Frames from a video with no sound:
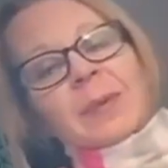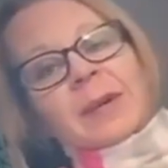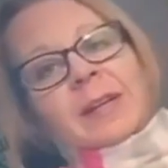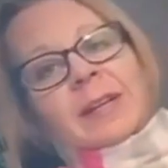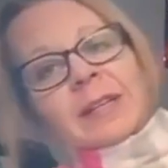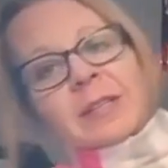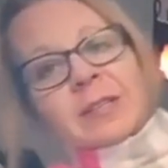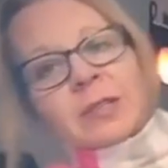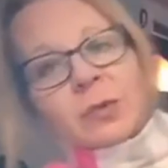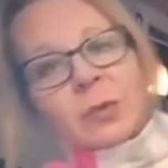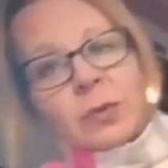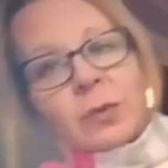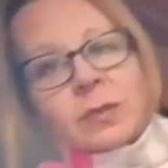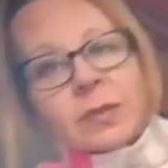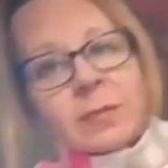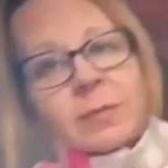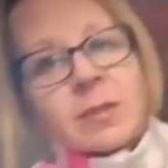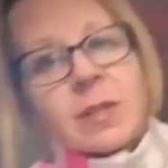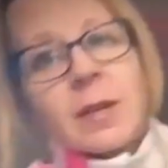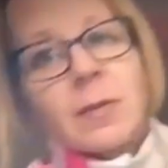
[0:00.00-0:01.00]
But in school,
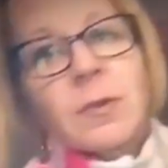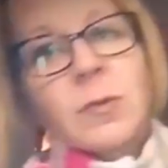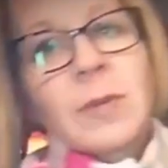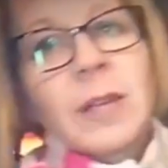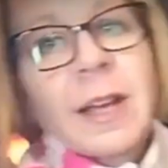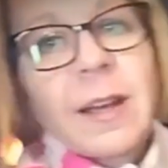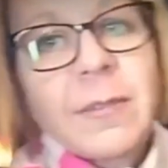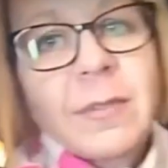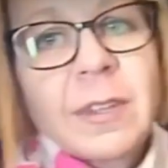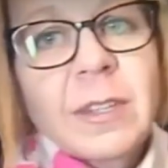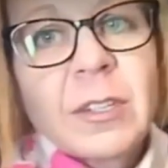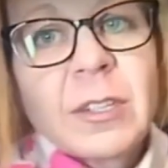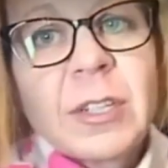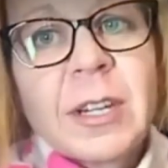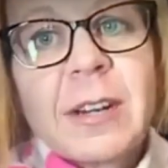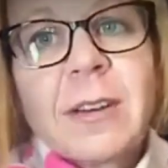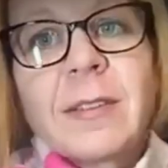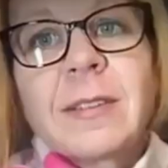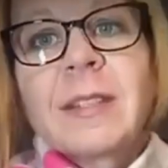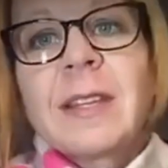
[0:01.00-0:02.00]
sometimes we have these
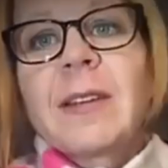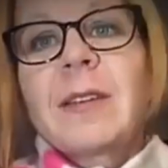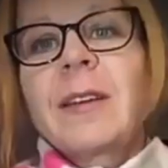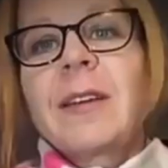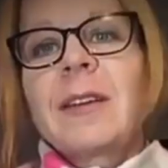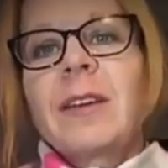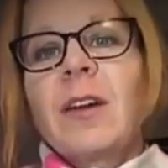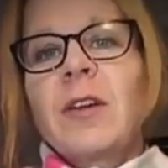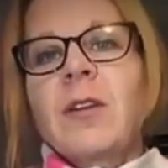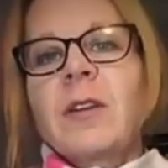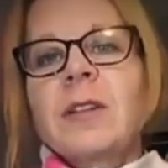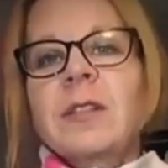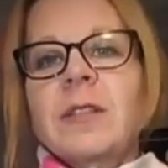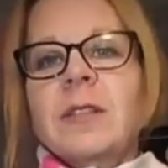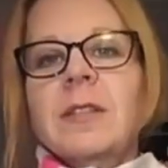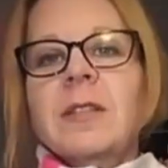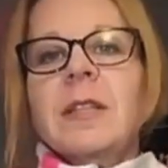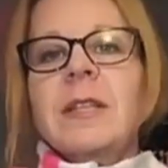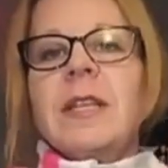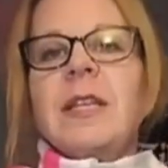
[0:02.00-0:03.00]
chairs that encourage
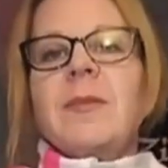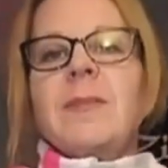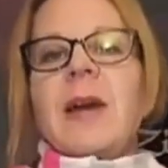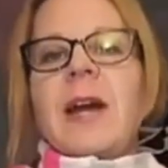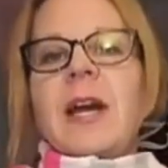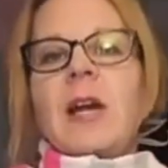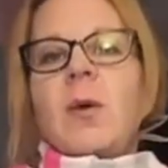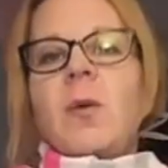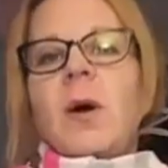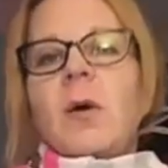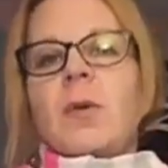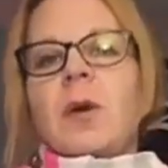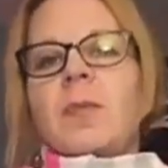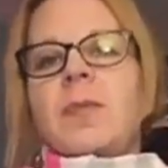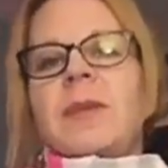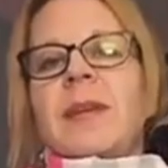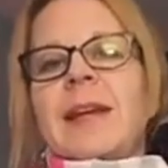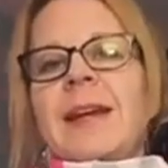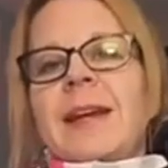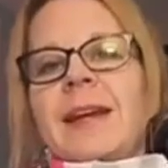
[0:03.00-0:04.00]
us to lean back while we're
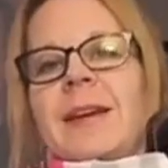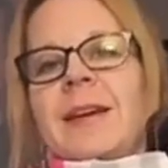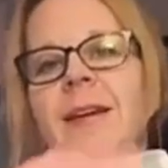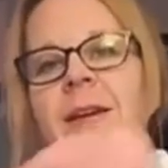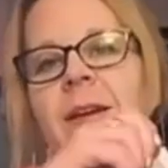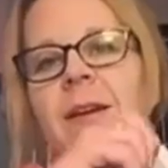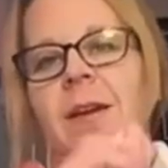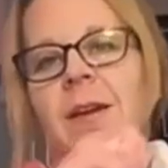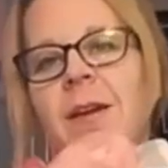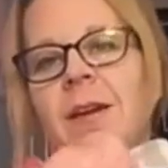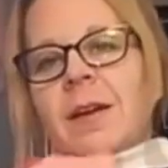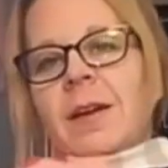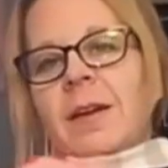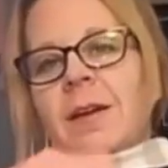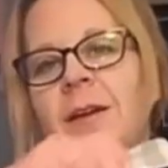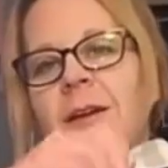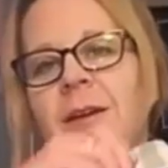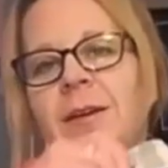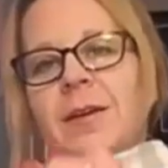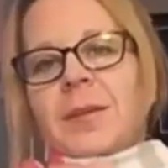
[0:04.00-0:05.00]
playing.
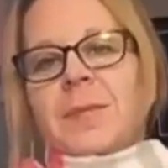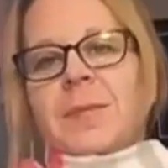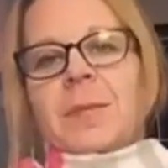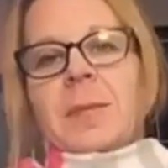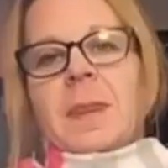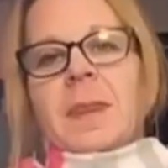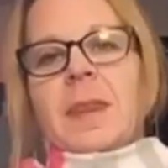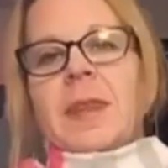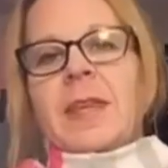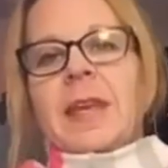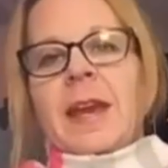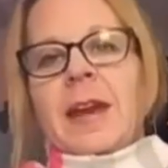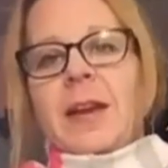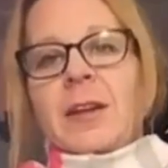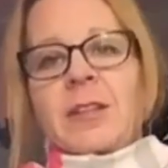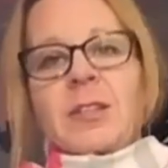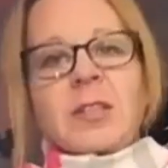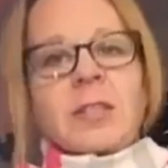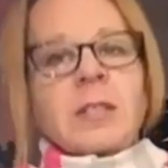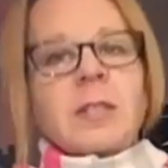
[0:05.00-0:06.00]
Yeah,
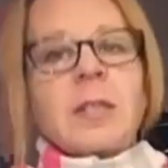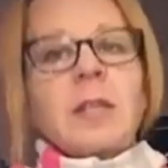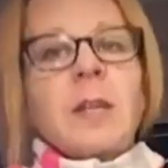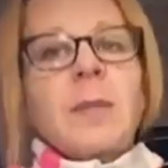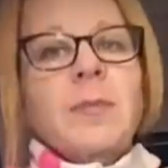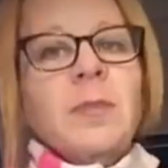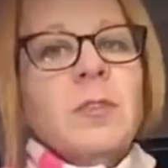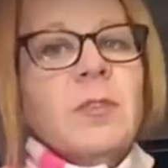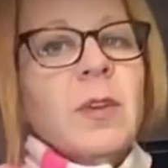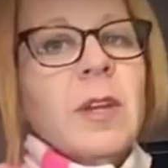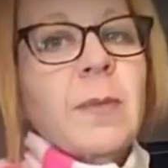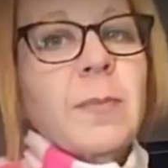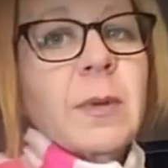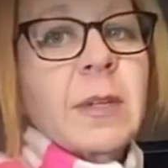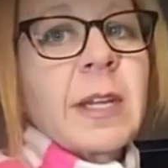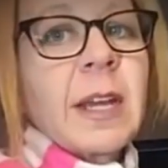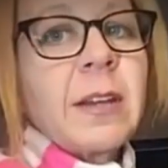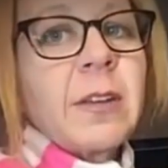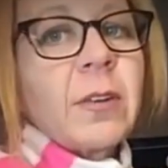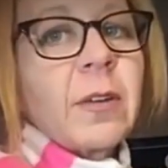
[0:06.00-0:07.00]
just sit up straight.
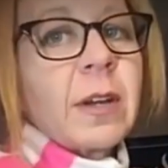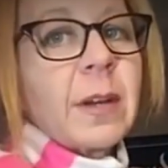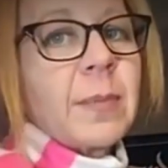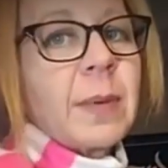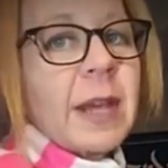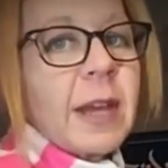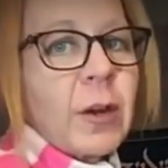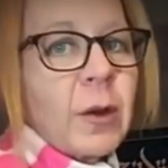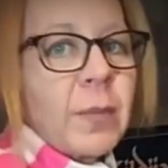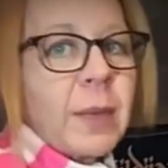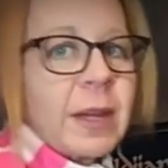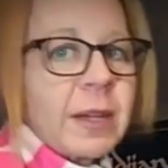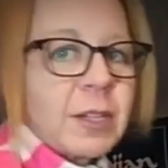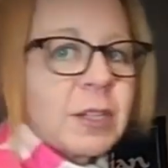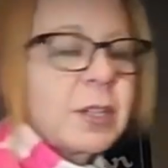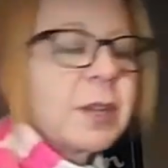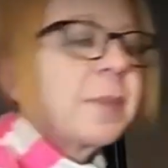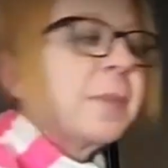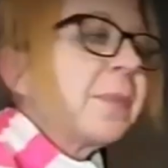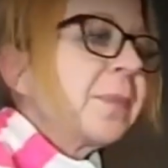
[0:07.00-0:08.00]
Pretend you're on a piano
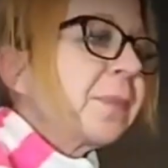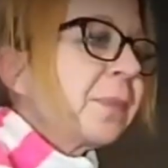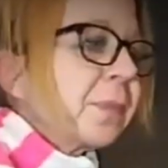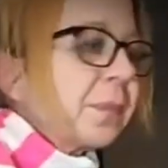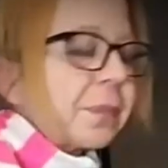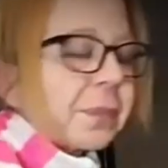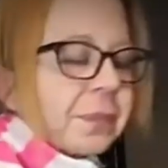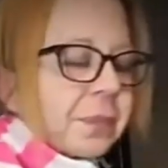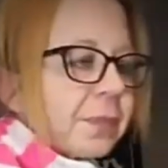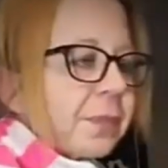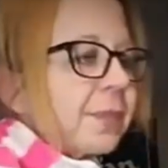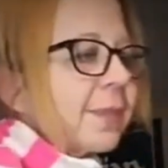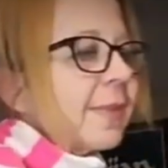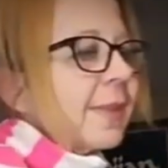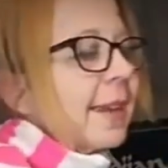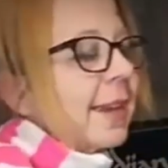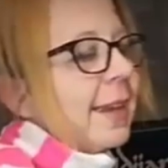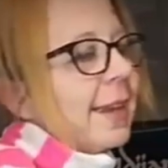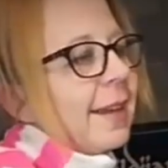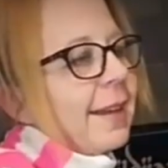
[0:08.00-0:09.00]
bench
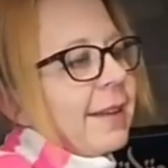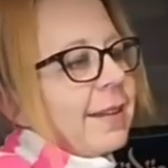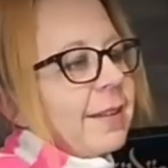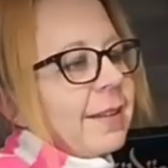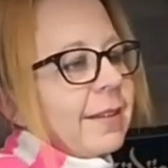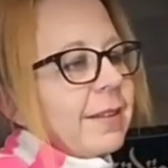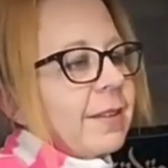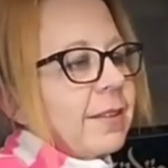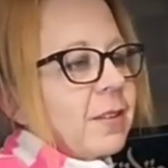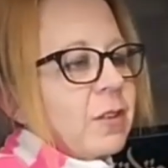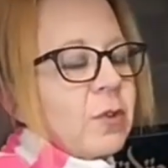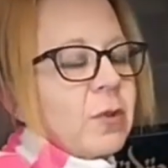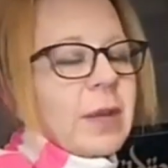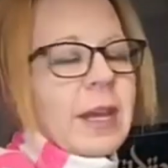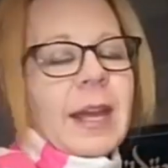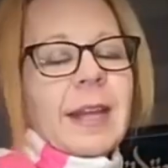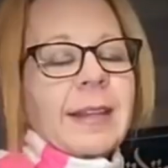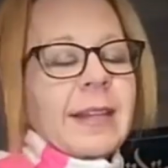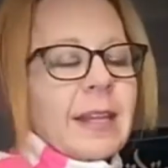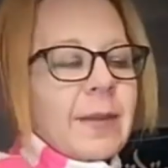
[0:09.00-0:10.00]
and you
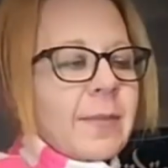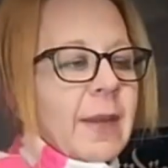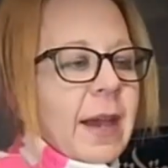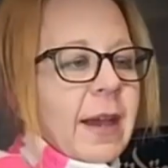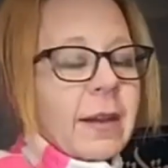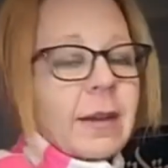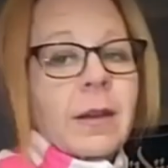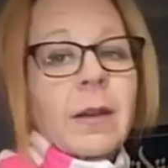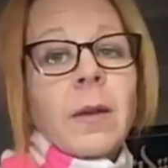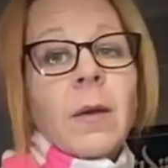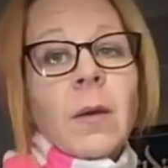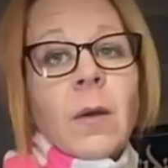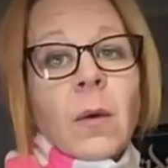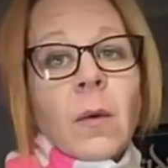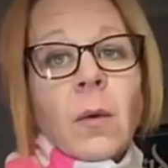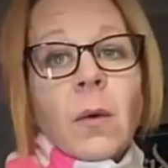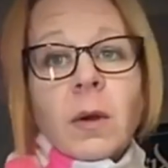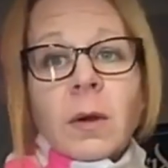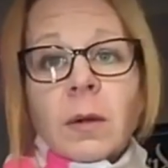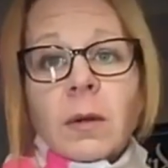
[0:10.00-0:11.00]
can't lean back.
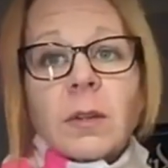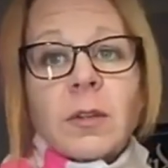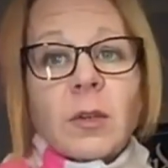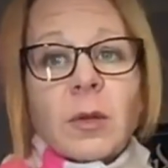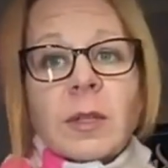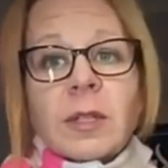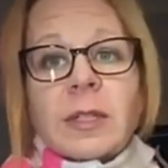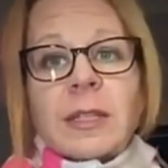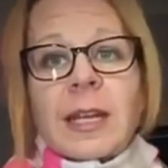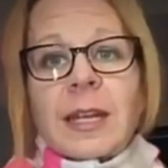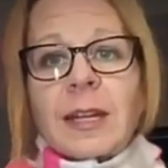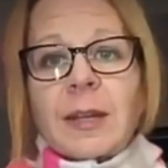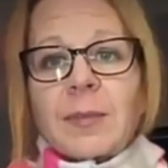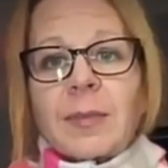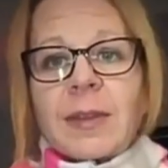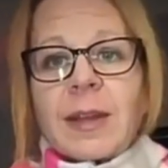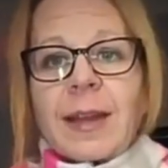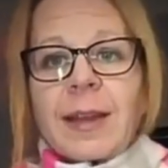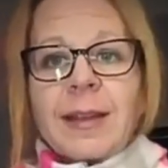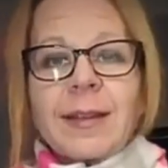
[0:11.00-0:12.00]
Or you can stand and
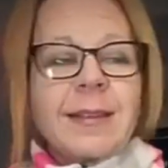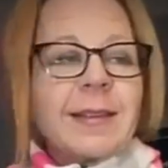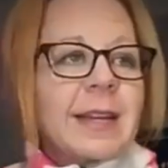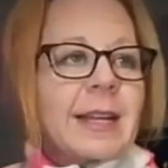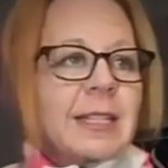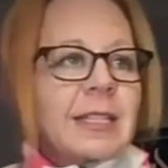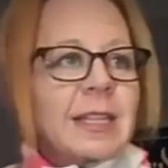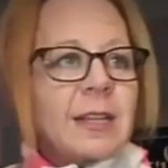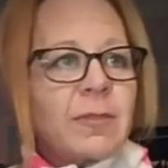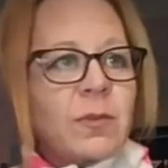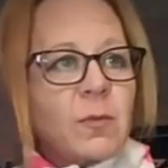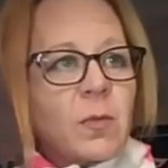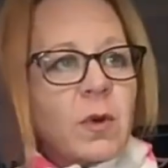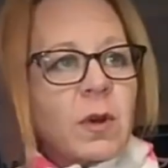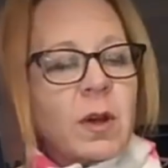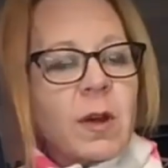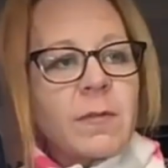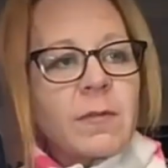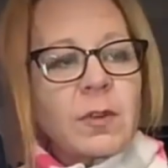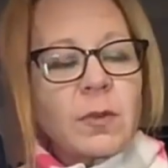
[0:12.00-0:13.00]
play. That's even more
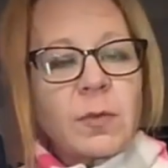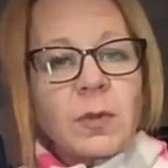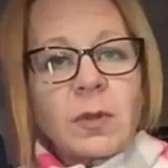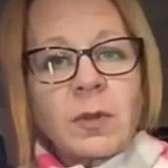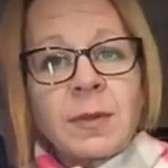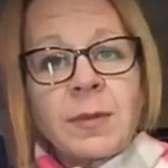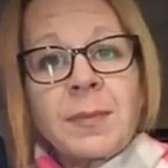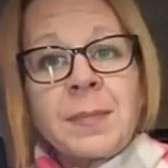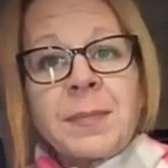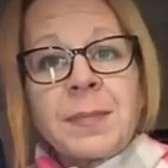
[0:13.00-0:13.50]
comfortable.